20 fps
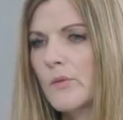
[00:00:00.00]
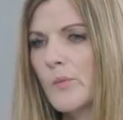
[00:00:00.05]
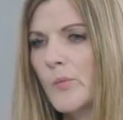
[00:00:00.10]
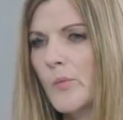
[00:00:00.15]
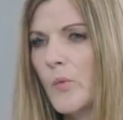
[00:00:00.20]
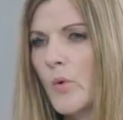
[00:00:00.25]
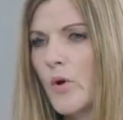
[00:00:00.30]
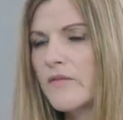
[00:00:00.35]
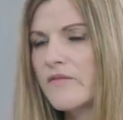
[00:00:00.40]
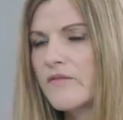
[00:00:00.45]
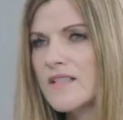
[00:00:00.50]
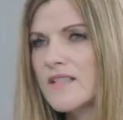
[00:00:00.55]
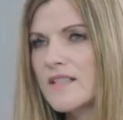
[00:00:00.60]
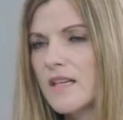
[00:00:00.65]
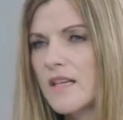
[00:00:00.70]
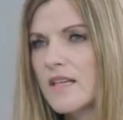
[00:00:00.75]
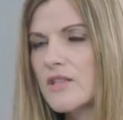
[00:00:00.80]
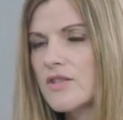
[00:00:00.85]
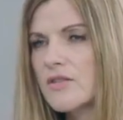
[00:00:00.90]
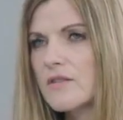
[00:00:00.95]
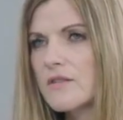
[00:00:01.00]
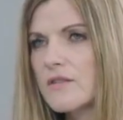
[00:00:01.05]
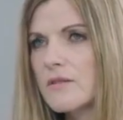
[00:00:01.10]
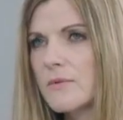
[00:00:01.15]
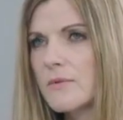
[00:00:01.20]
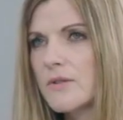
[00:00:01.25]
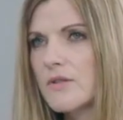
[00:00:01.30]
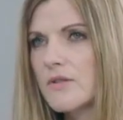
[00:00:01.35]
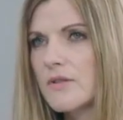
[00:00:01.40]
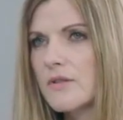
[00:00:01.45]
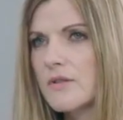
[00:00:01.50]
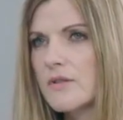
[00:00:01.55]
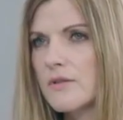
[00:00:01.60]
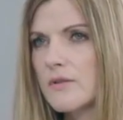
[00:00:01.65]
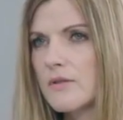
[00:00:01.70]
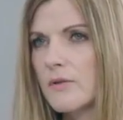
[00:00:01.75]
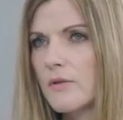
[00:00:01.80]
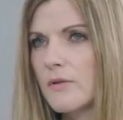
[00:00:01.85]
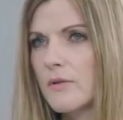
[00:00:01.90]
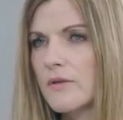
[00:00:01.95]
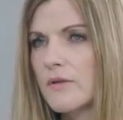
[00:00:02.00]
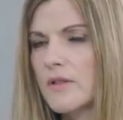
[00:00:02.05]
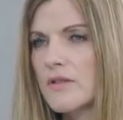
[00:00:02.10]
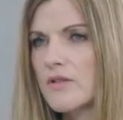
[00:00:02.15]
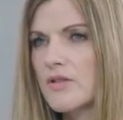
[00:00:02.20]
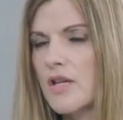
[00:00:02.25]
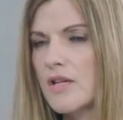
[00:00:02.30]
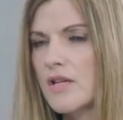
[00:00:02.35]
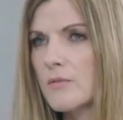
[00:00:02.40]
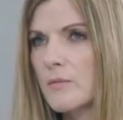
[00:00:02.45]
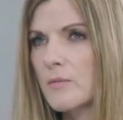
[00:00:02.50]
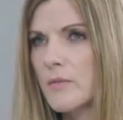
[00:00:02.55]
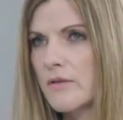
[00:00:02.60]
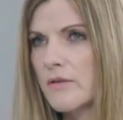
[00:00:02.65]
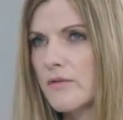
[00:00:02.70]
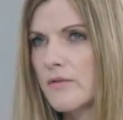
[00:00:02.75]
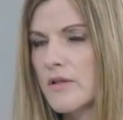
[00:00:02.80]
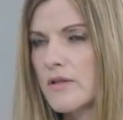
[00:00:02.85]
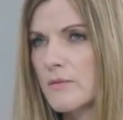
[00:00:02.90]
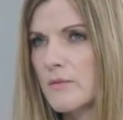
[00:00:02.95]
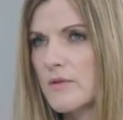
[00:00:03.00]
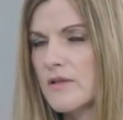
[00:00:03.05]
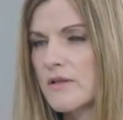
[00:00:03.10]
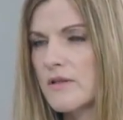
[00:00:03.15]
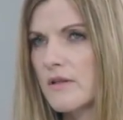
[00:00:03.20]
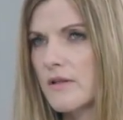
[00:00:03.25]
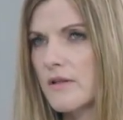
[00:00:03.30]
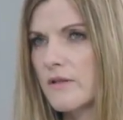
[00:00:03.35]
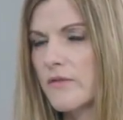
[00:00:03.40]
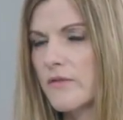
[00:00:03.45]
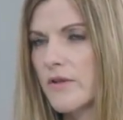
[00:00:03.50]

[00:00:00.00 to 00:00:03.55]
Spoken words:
What investigations would you do on this gentleman if this was the